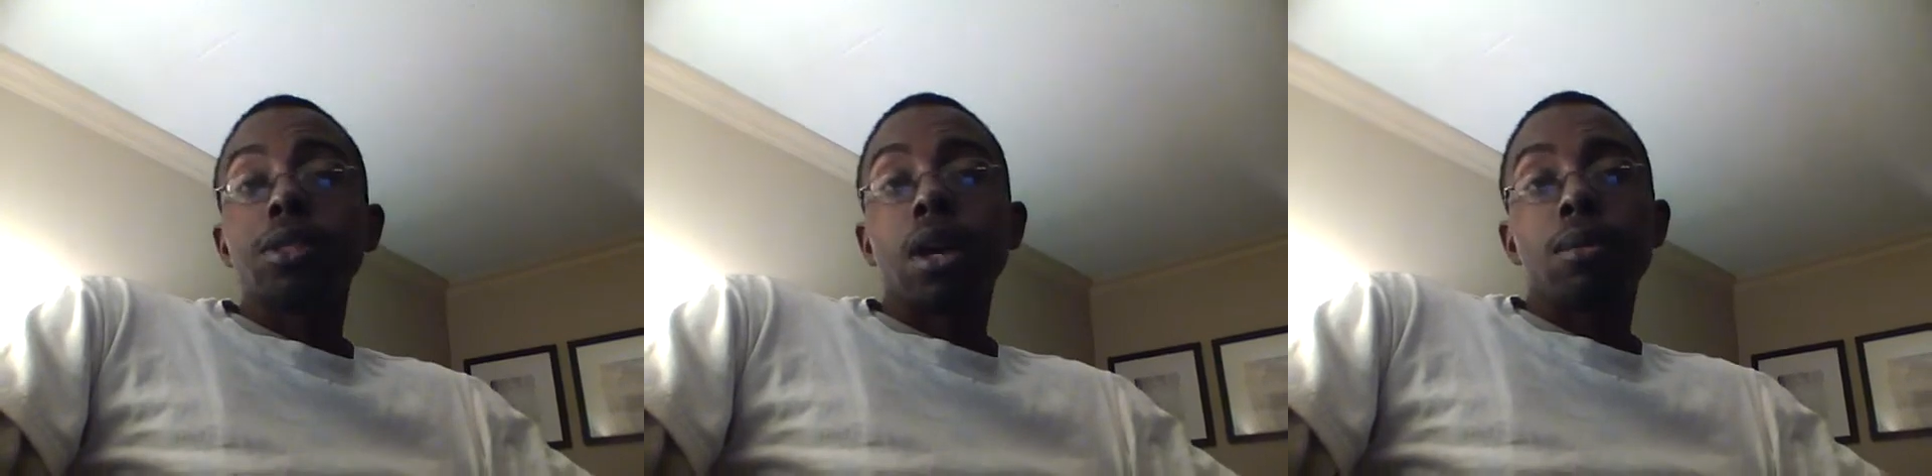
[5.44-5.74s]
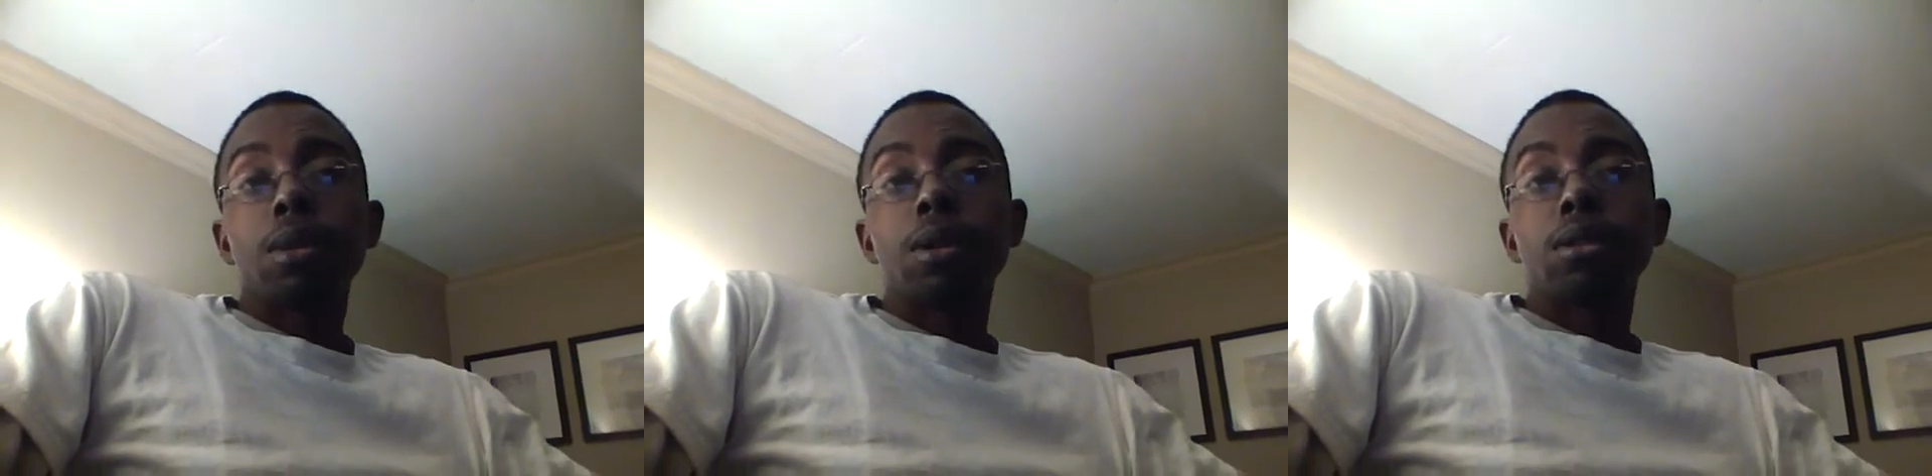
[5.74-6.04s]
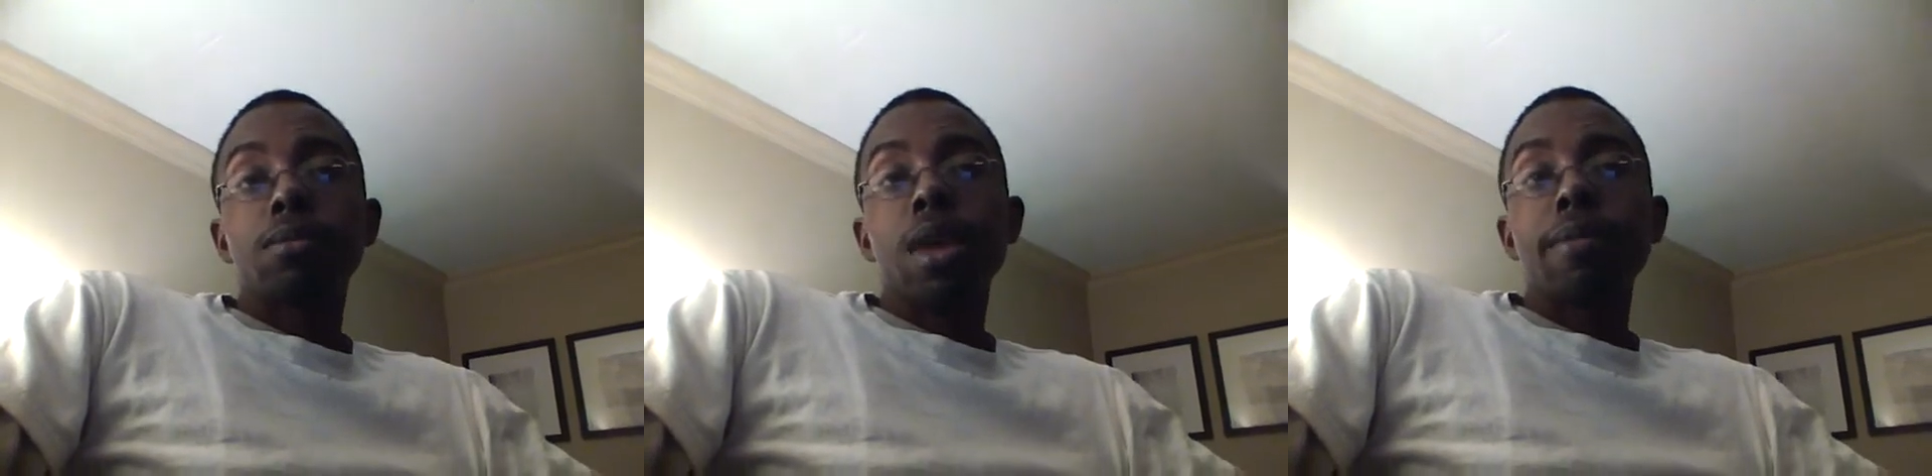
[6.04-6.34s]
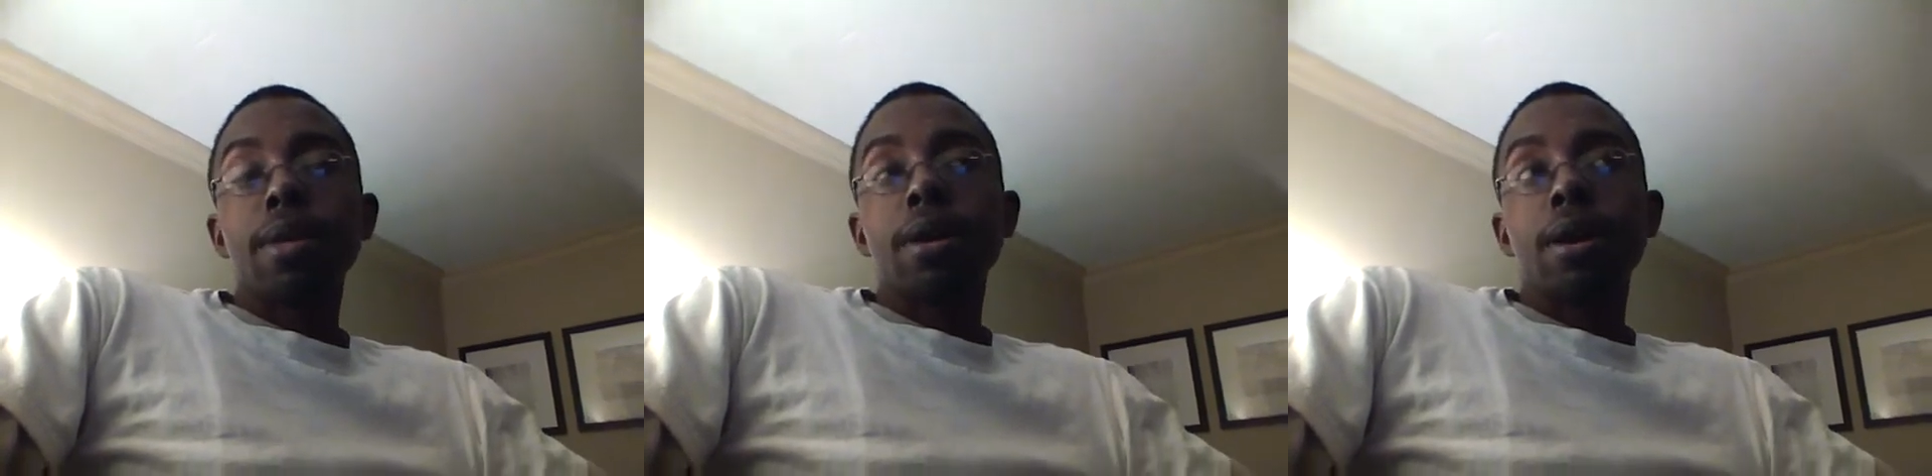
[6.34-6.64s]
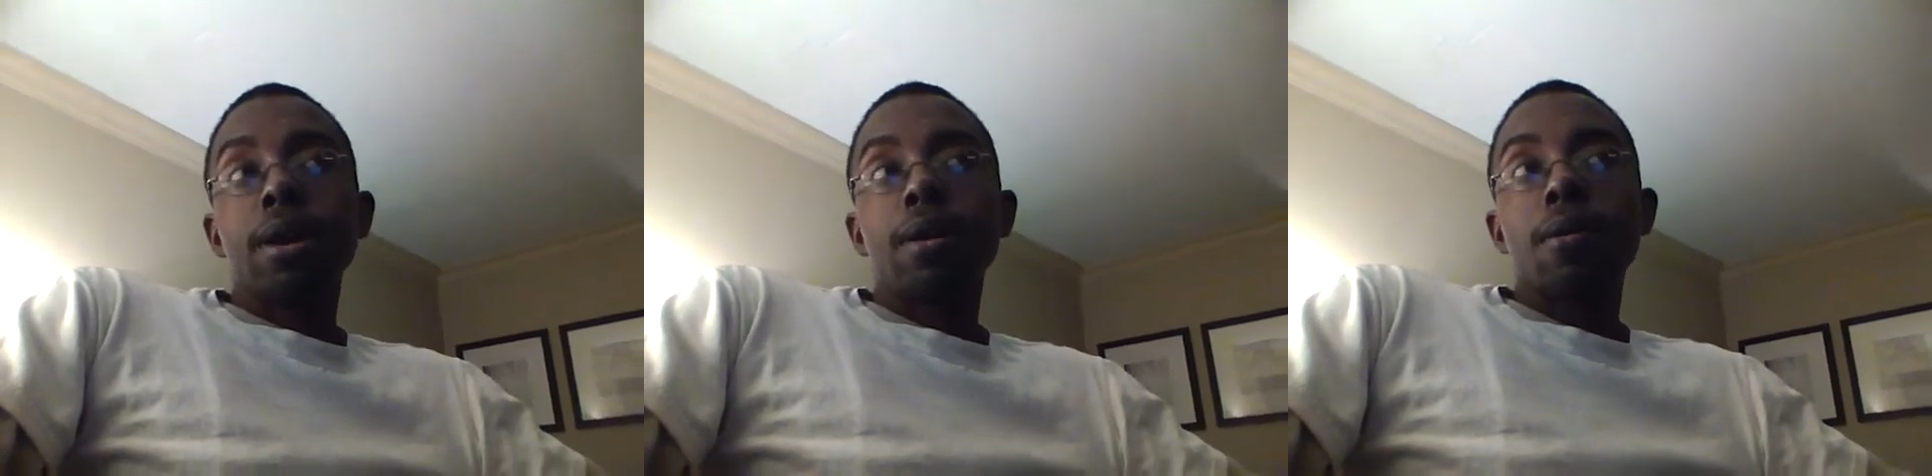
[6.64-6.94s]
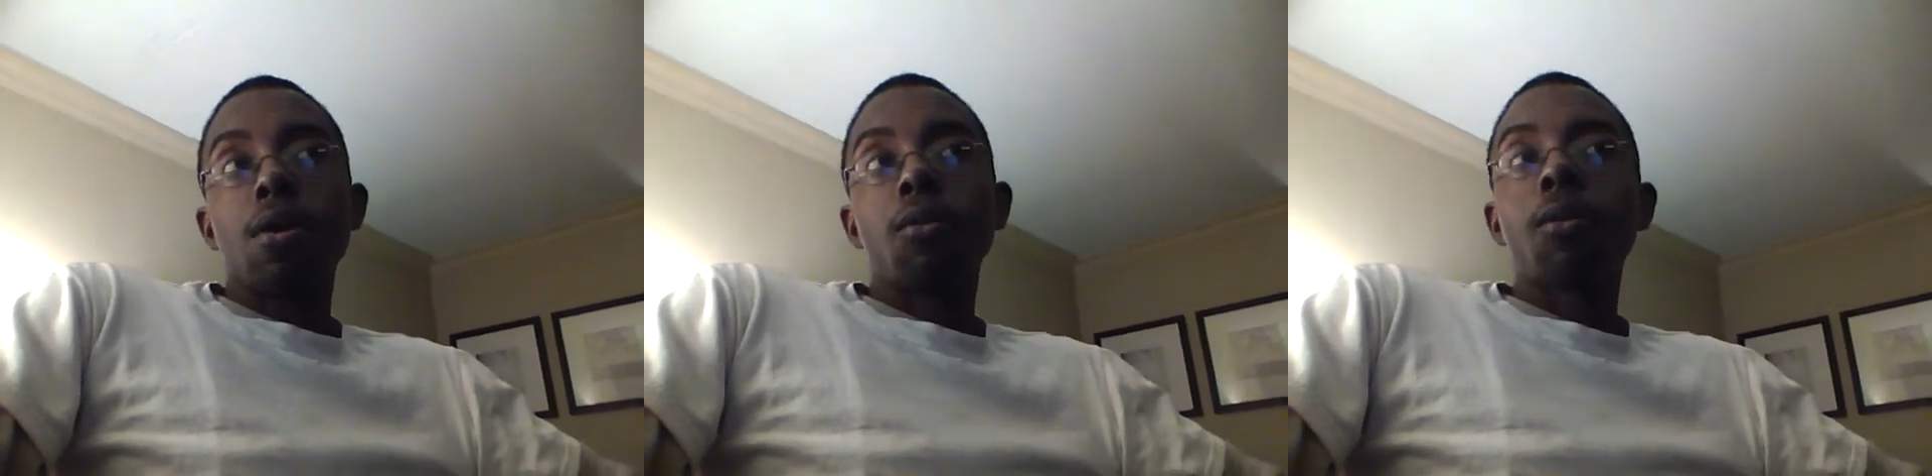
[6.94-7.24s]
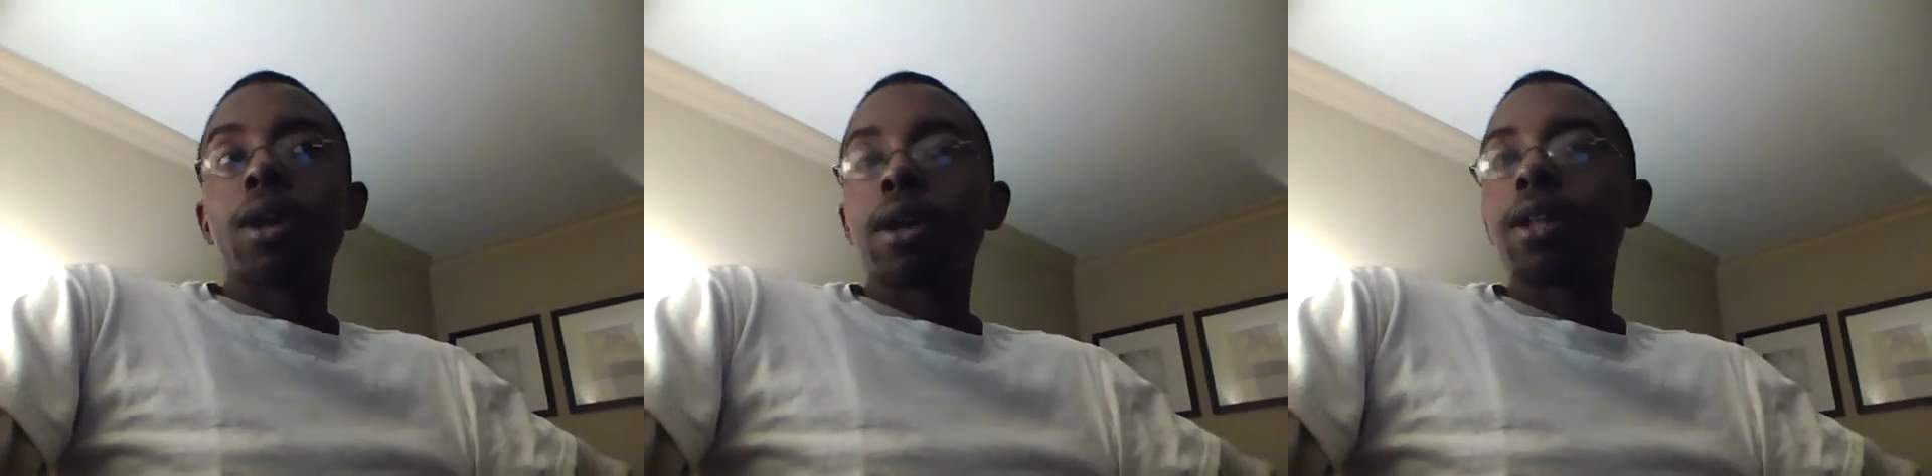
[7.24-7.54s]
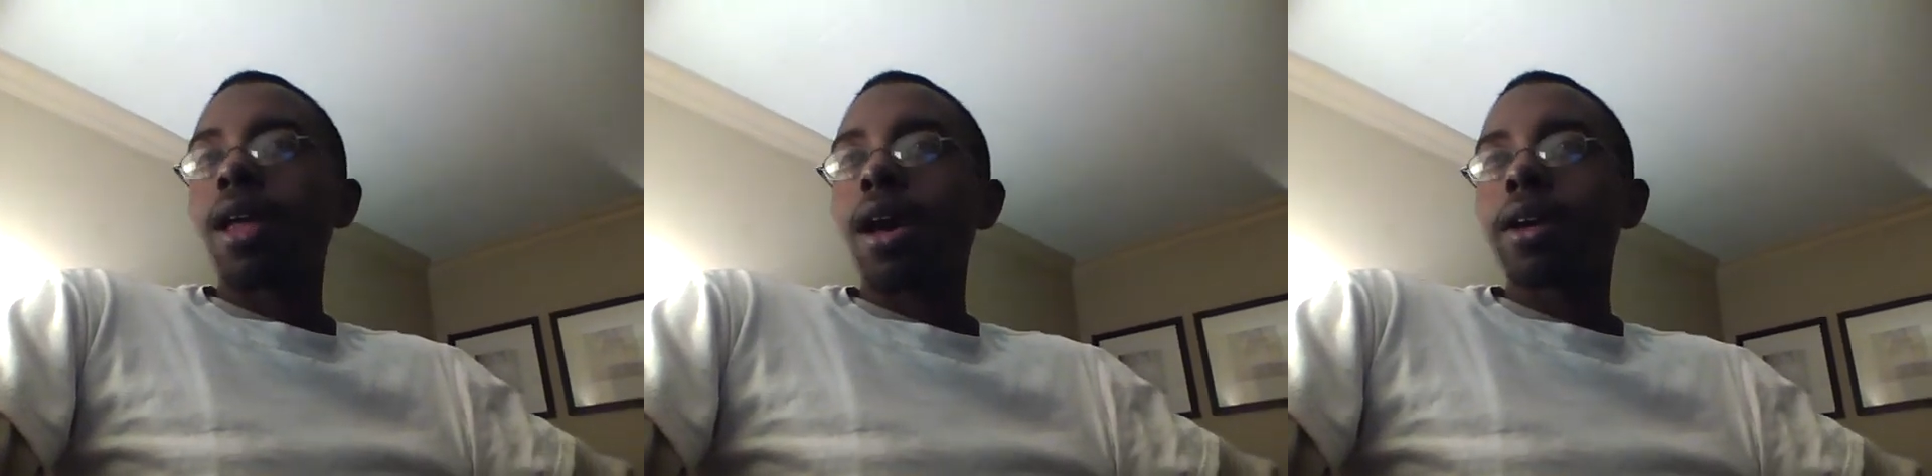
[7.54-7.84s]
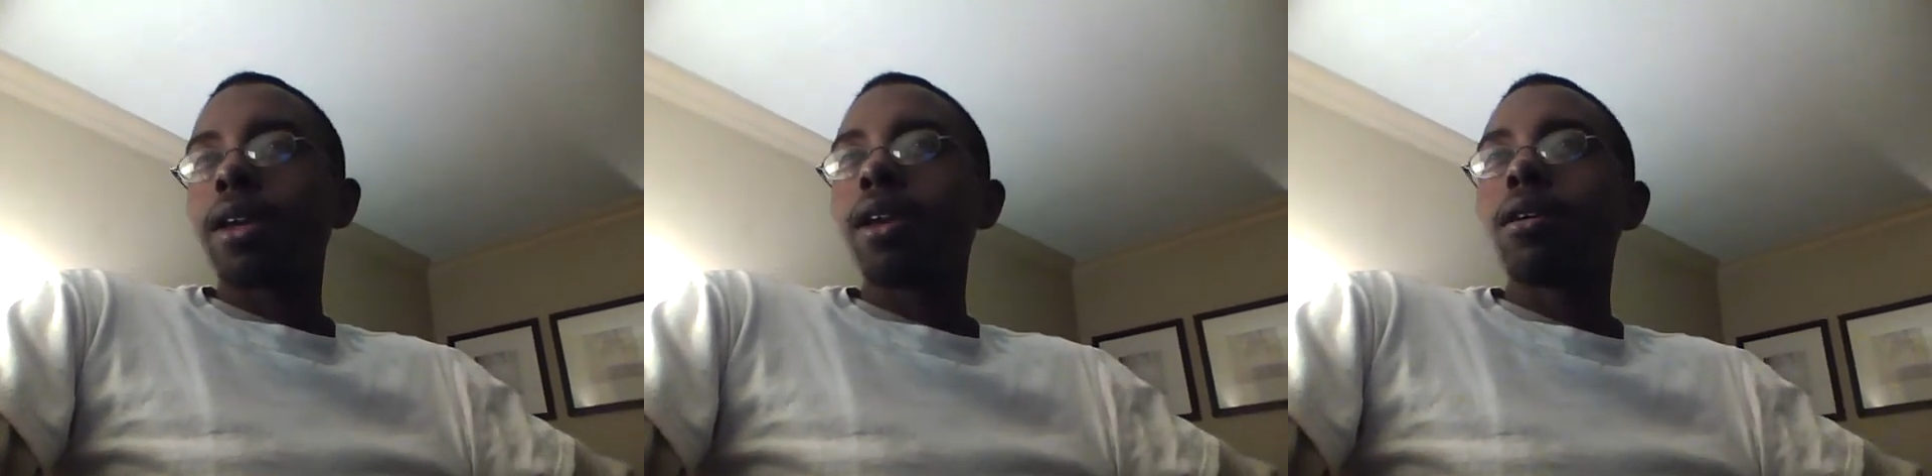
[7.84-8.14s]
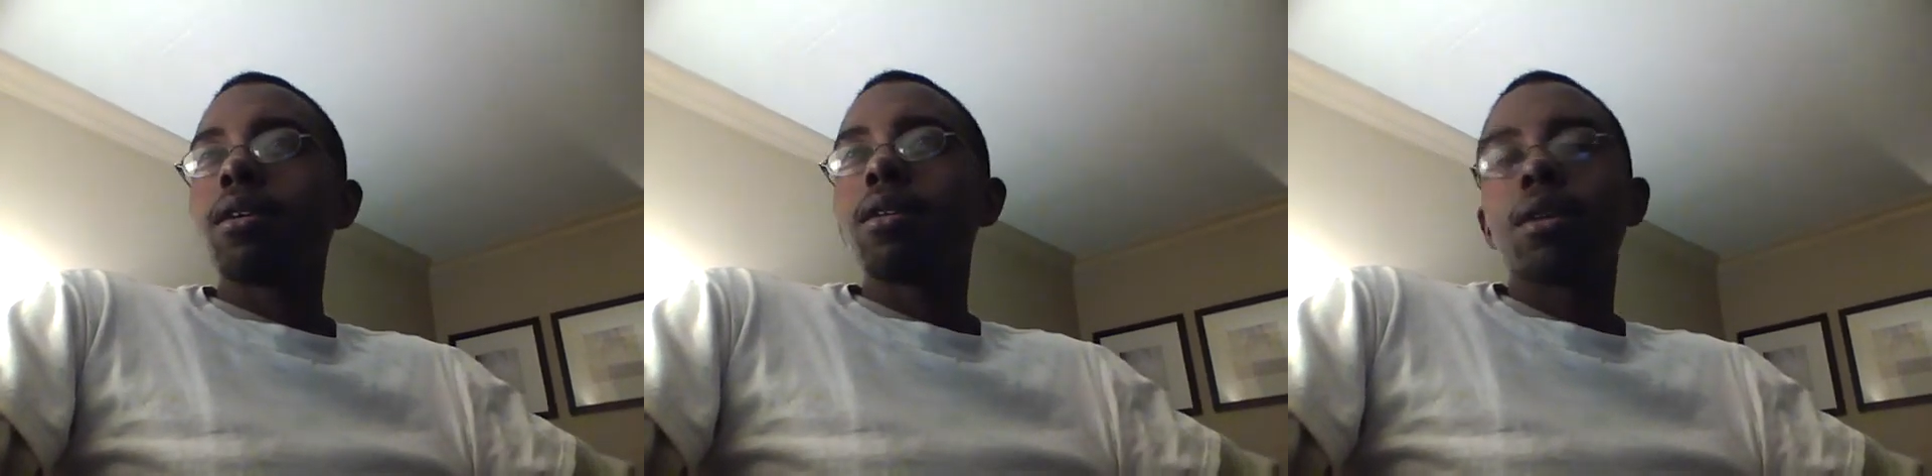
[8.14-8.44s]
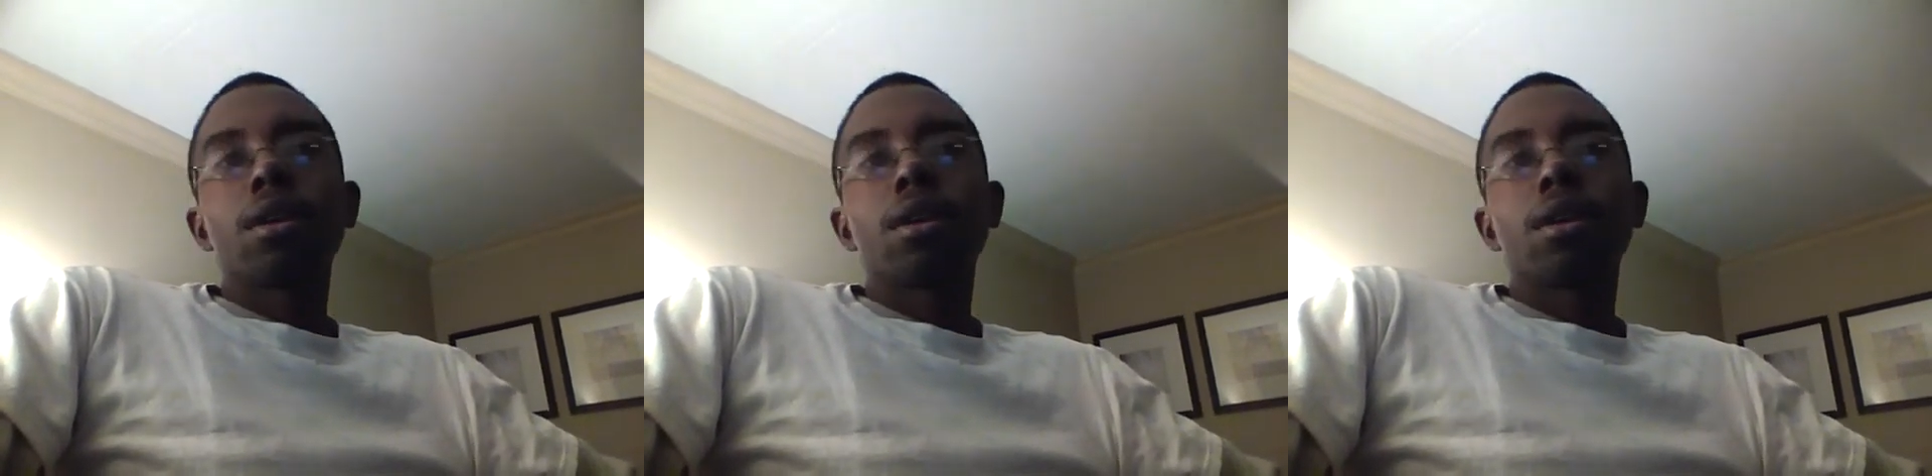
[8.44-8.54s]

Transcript: time it is. Maybe uh, 1 o'clock here